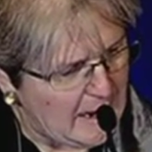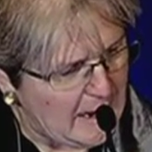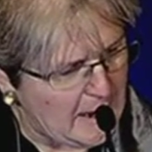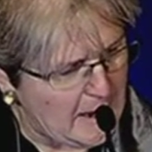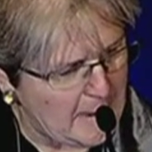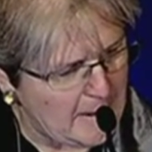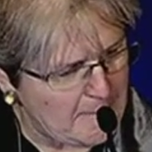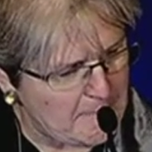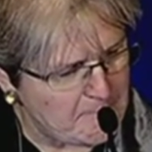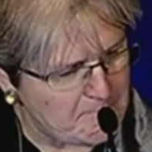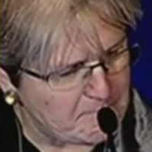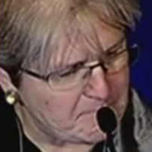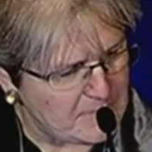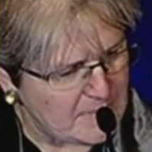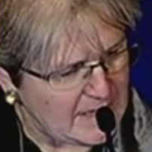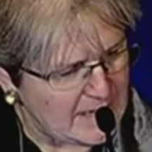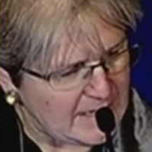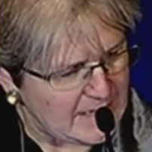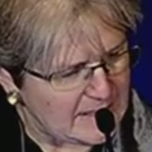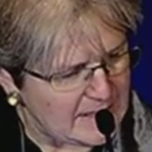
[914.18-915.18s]
Um,
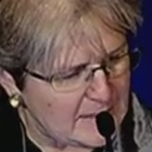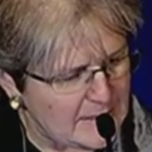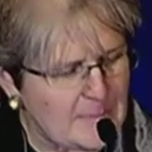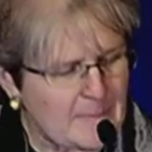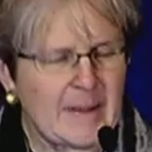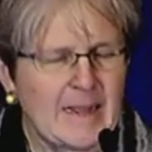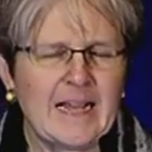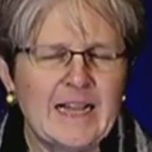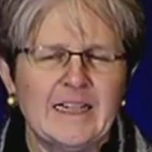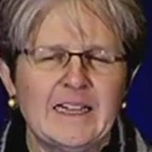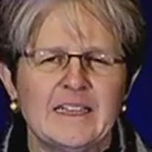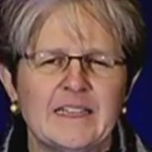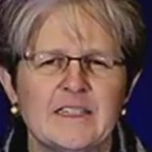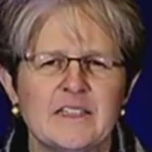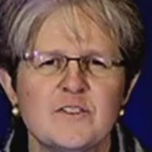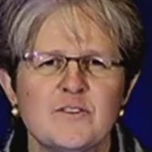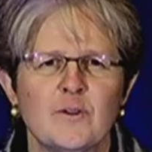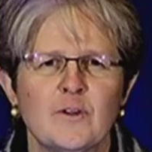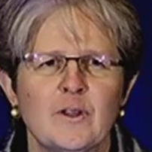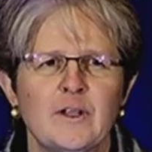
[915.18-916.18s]
the band had
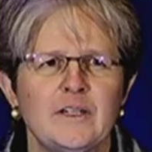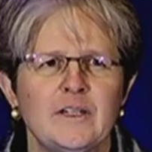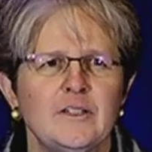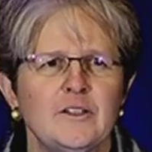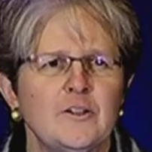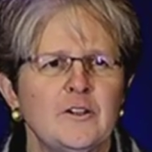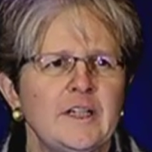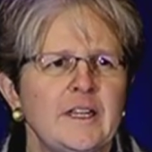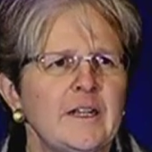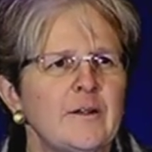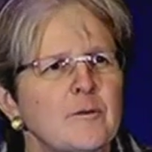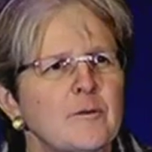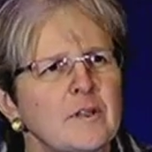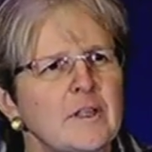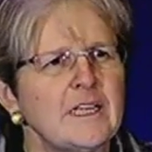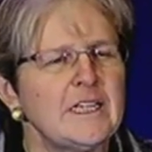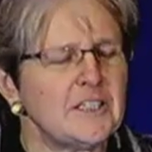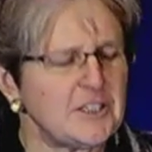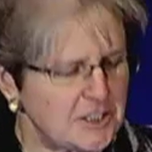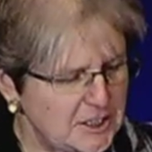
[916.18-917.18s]
this very unique
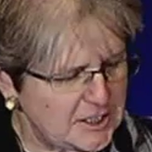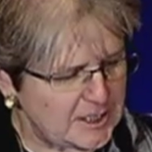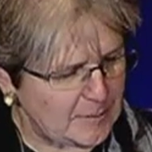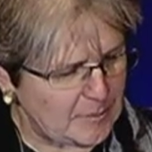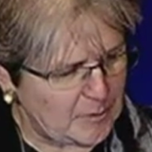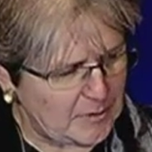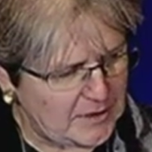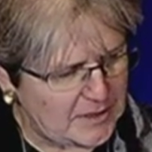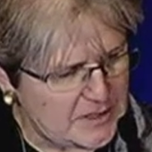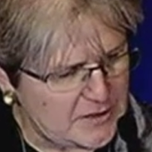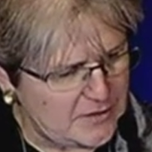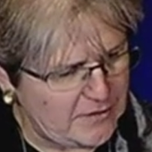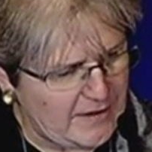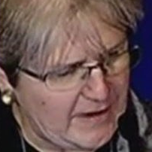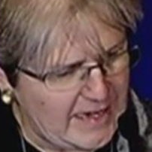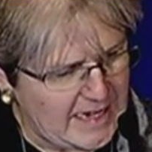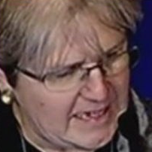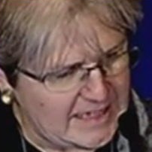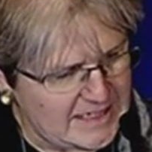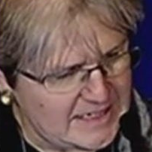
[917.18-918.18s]
relationship with its
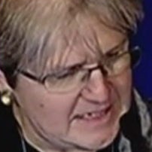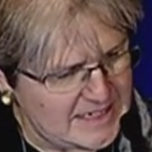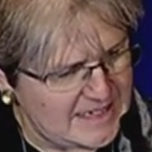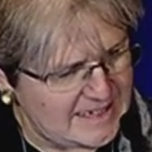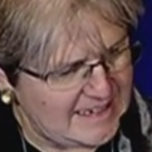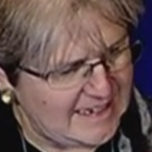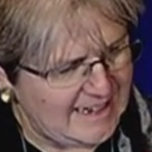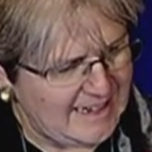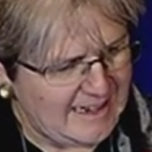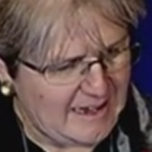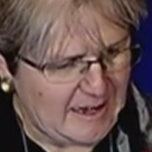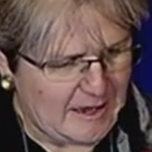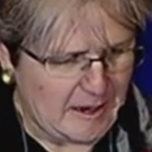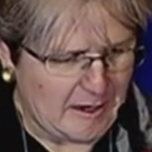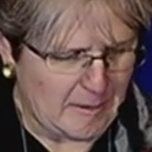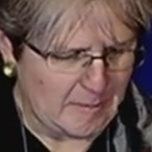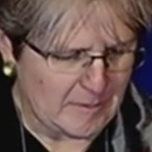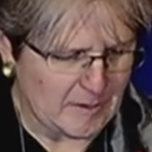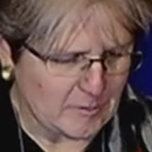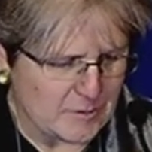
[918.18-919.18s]
fans.
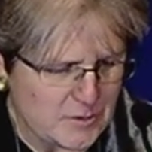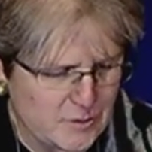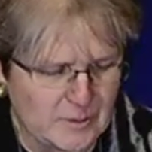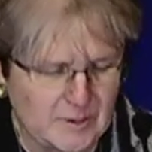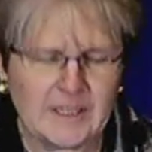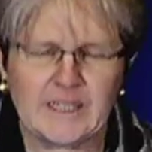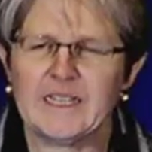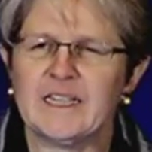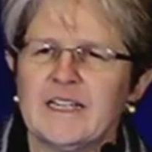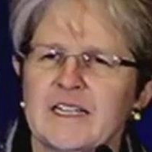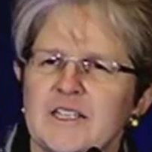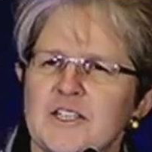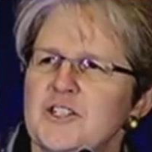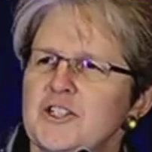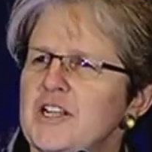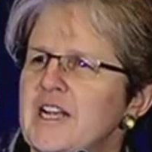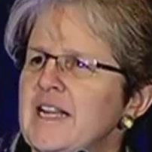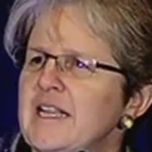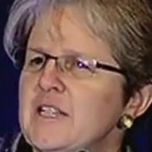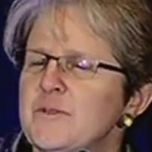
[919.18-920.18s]
Um, it was really an
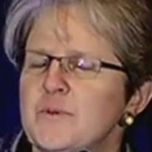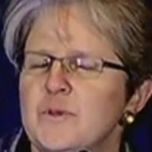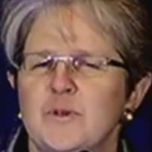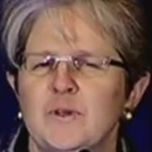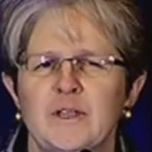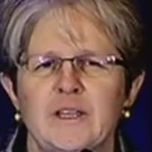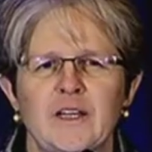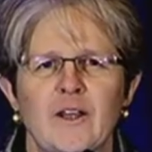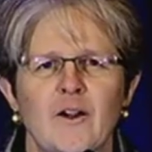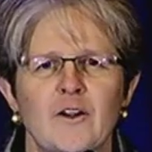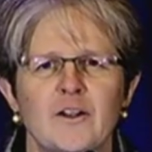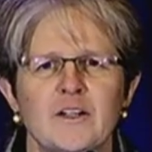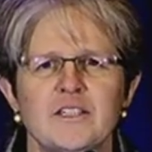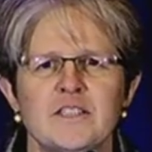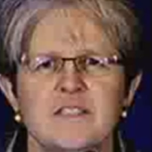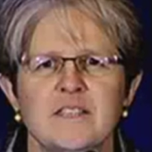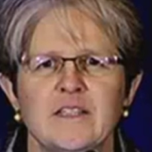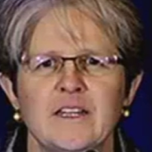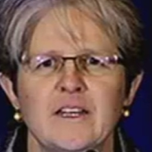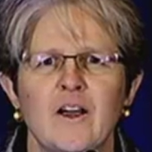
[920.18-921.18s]
exchange between the
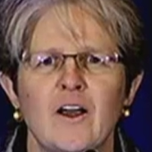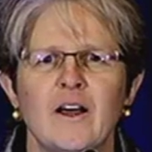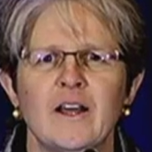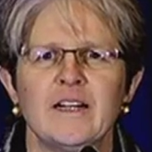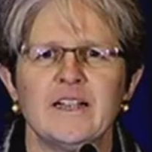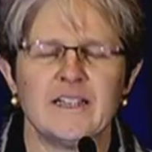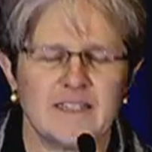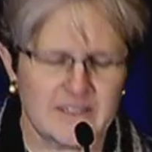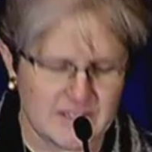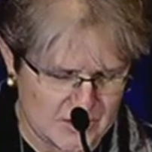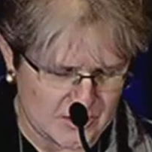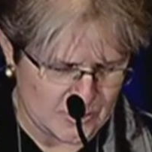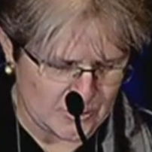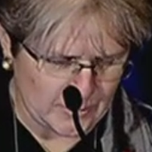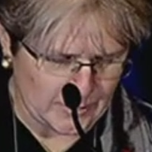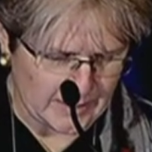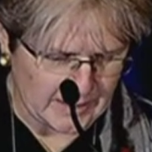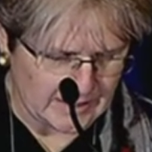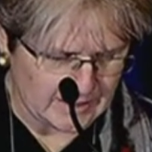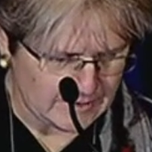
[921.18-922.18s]
artists and the audience
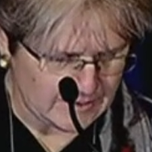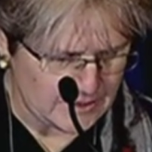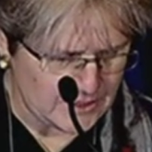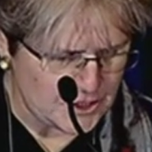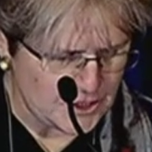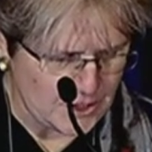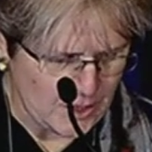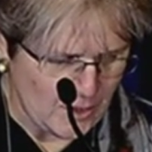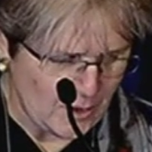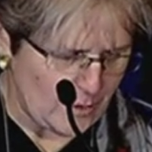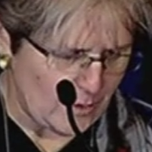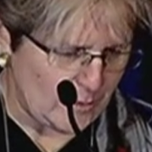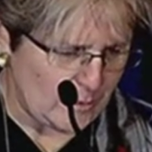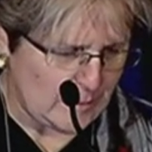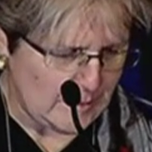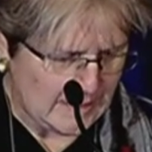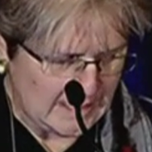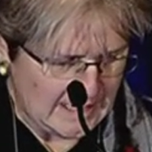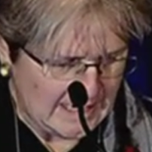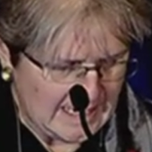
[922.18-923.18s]
during the show.
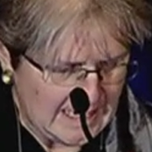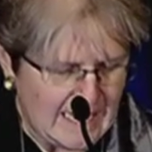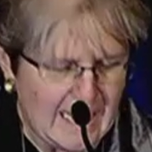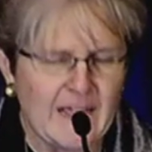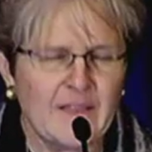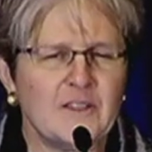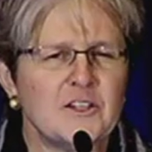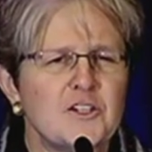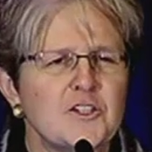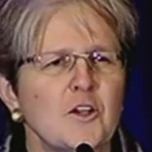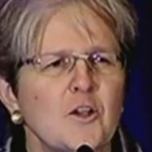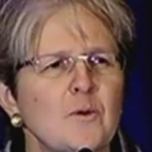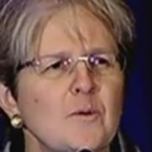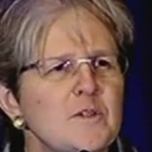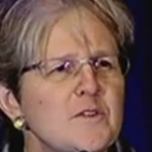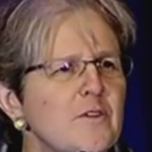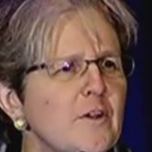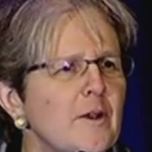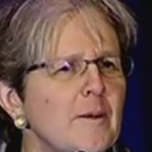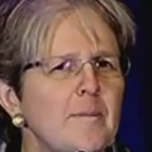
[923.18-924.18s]
And the show
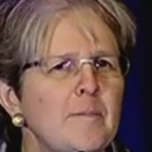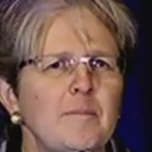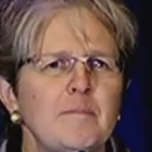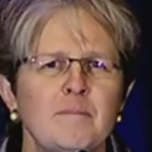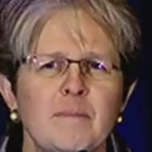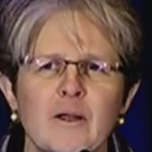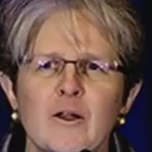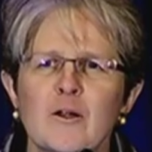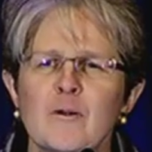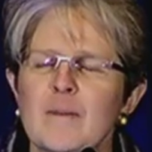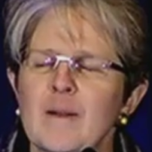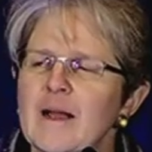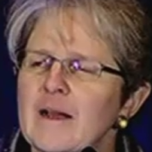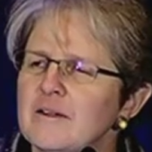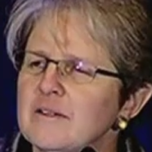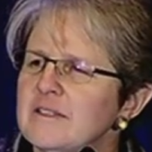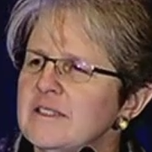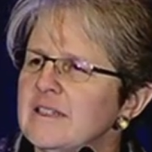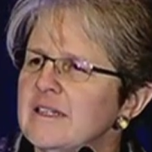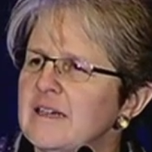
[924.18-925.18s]
was very
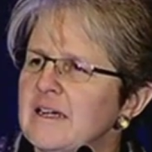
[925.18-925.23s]
paramount.